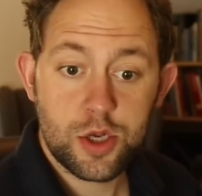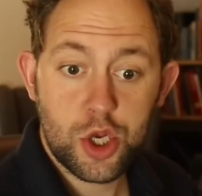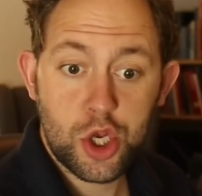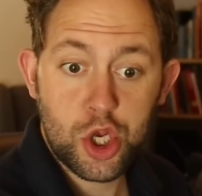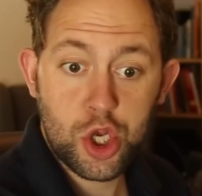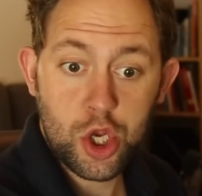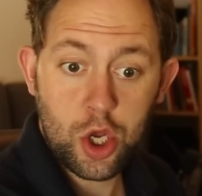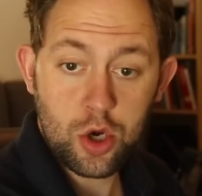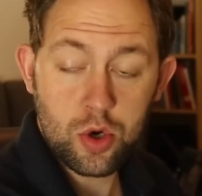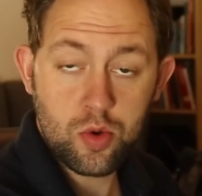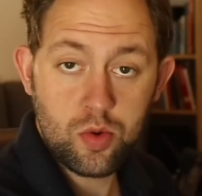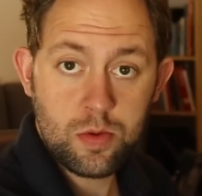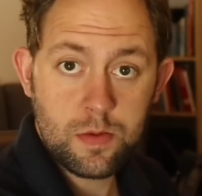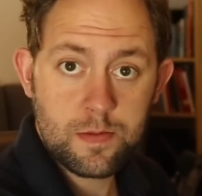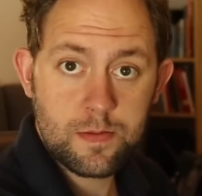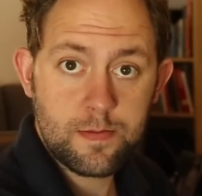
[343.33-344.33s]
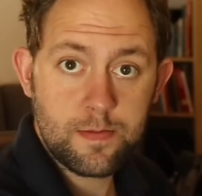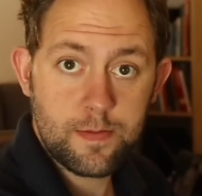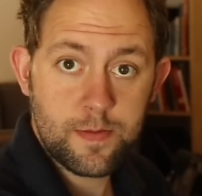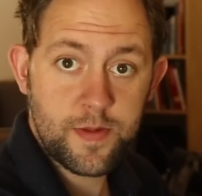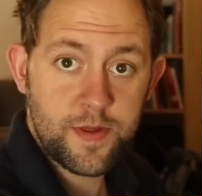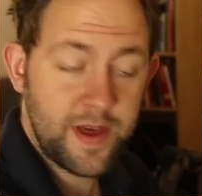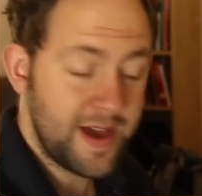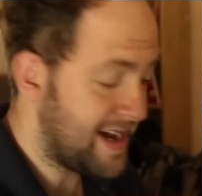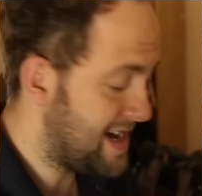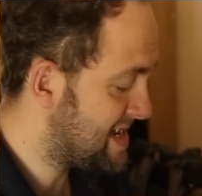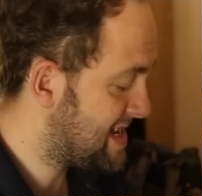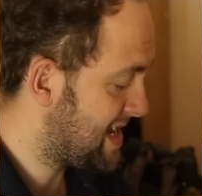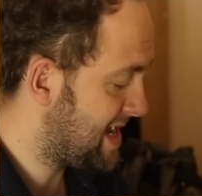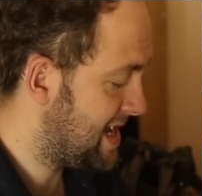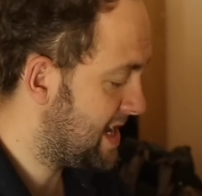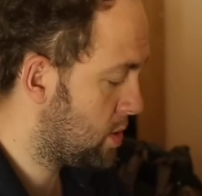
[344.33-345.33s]
So,
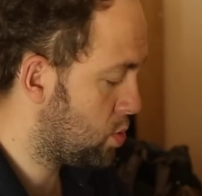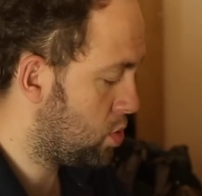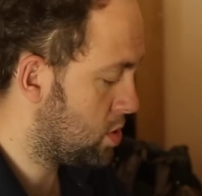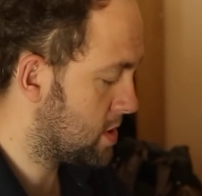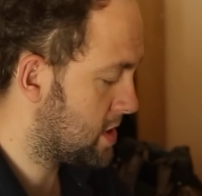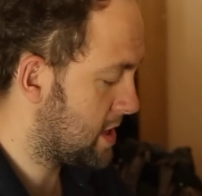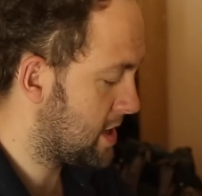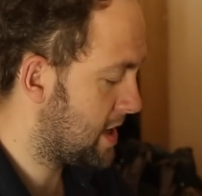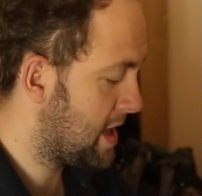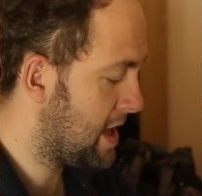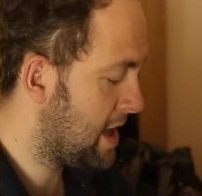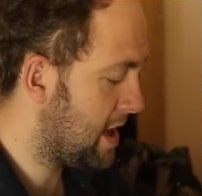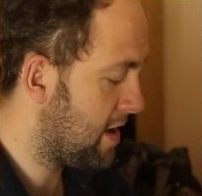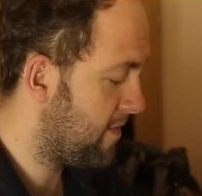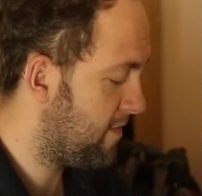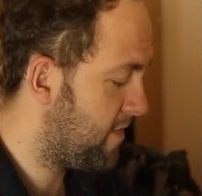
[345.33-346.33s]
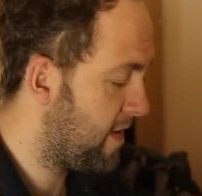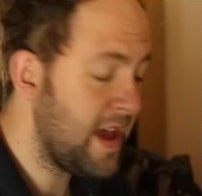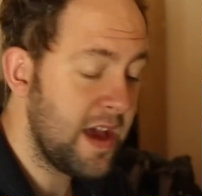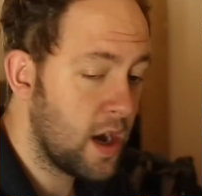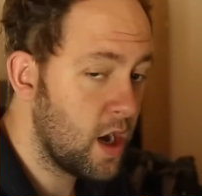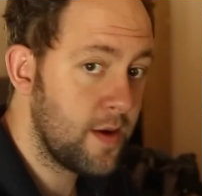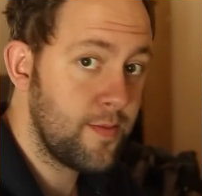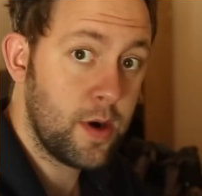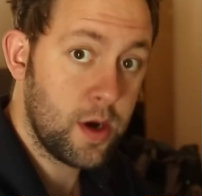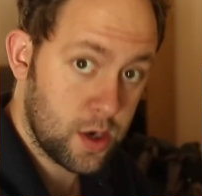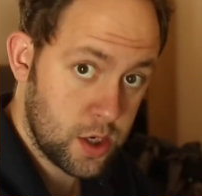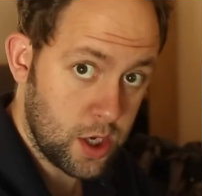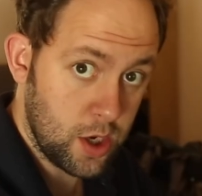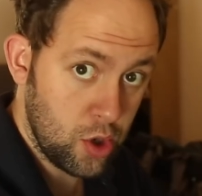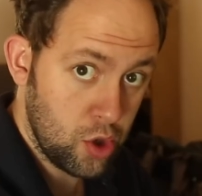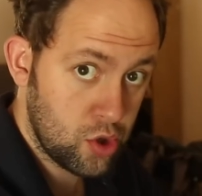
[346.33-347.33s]
that is what the VR
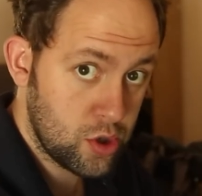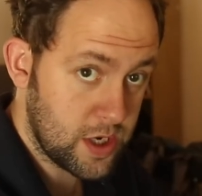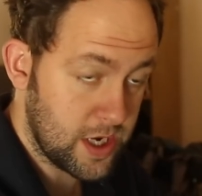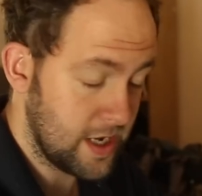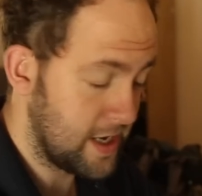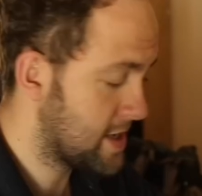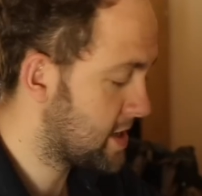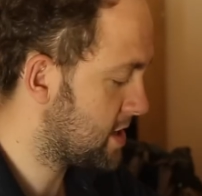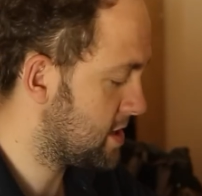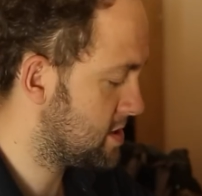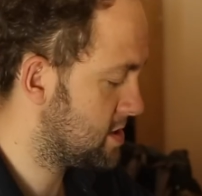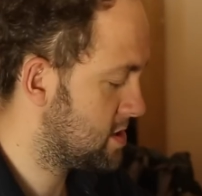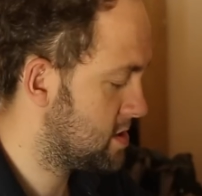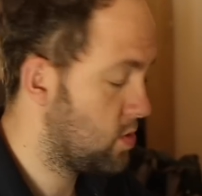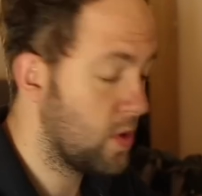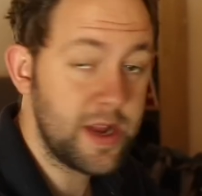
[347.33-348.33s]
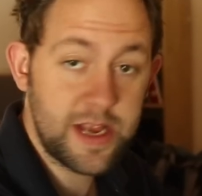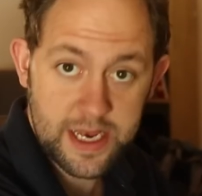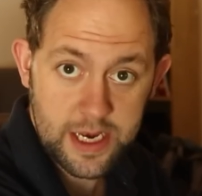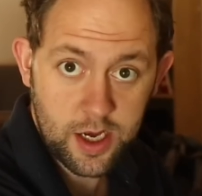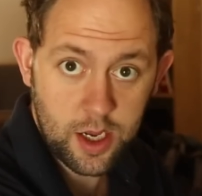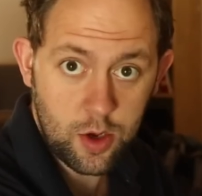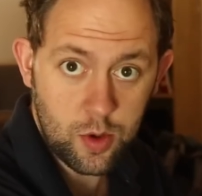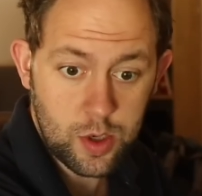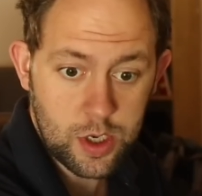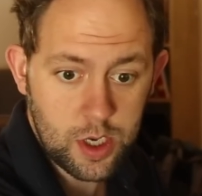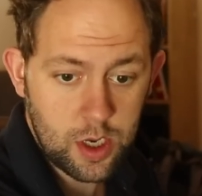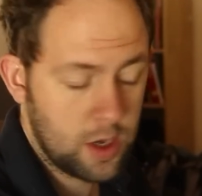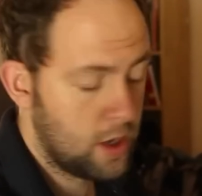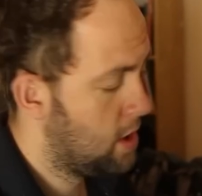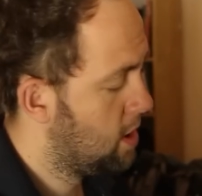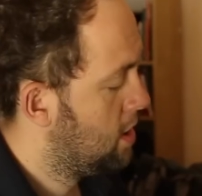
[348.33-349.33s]
box looks like when it's in use.
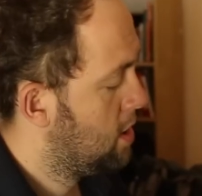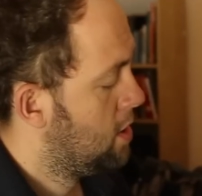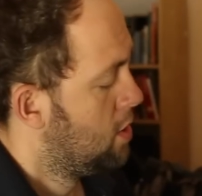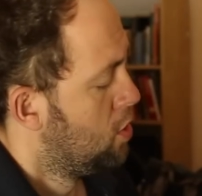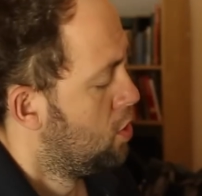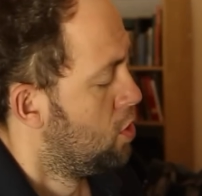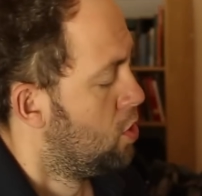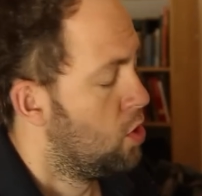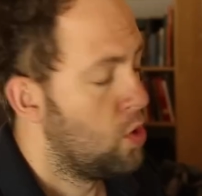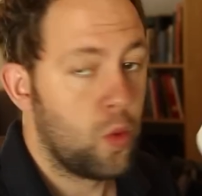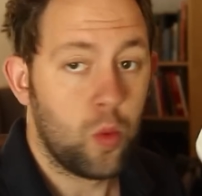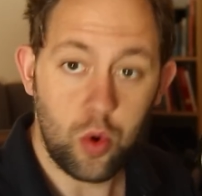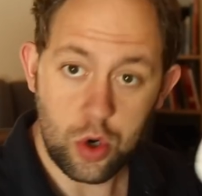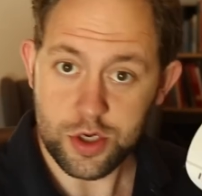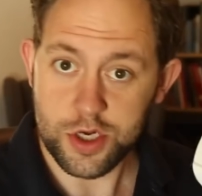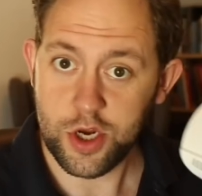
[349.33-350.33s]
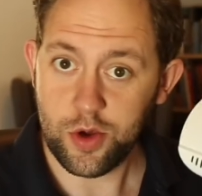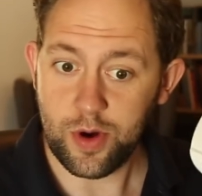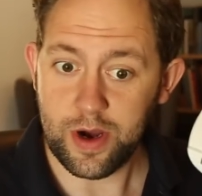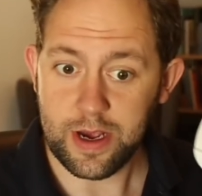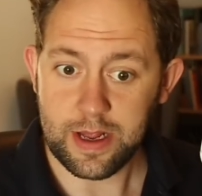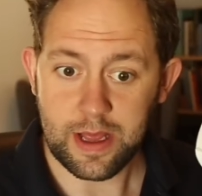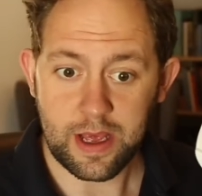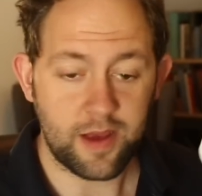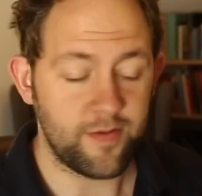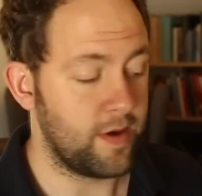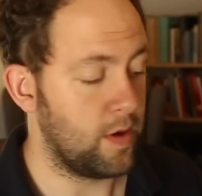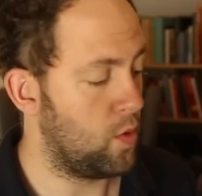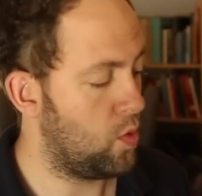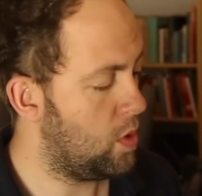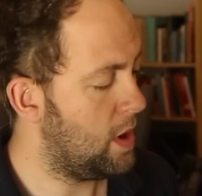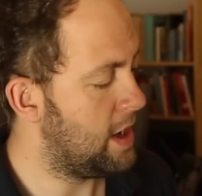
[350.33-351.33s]
What do I think of
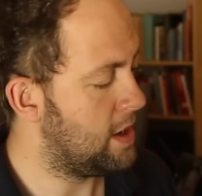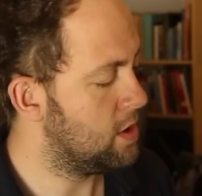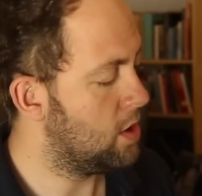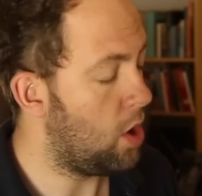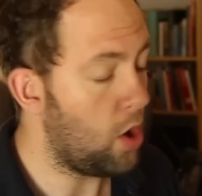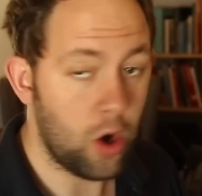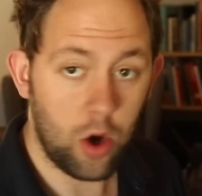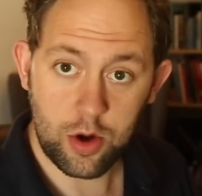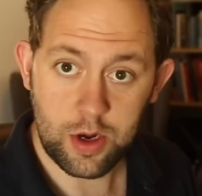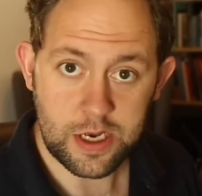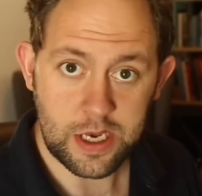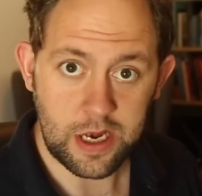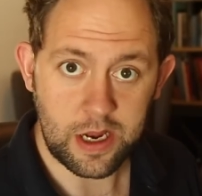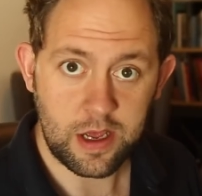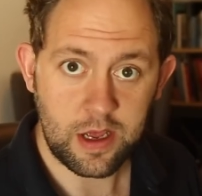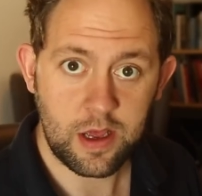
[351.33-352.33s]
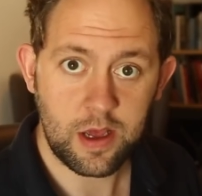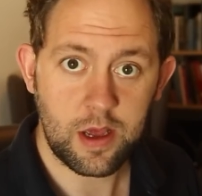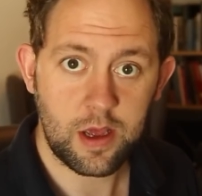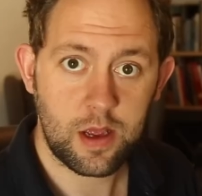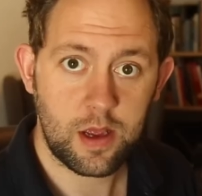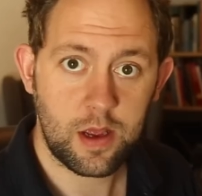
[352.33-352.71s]
it? Well, honestly,